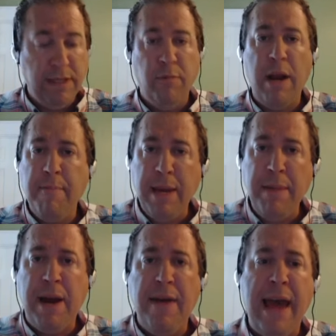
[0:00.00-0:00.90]
And what I mean
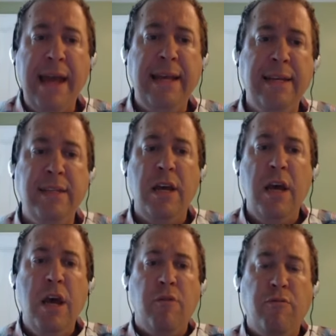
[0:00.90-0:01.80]
by that is
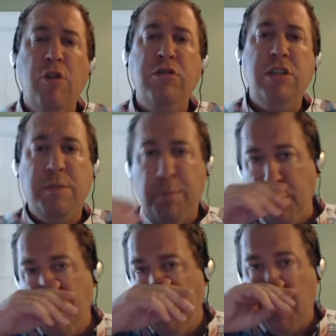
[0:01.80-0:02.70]
roses
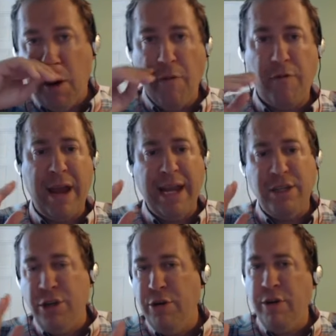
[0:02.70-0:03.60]
bloom over a
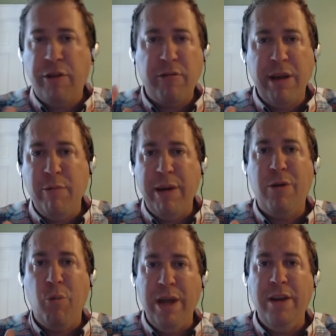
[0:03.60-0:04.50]
2 to 3 week
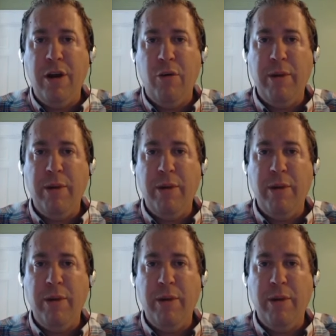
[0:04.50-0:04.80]
window.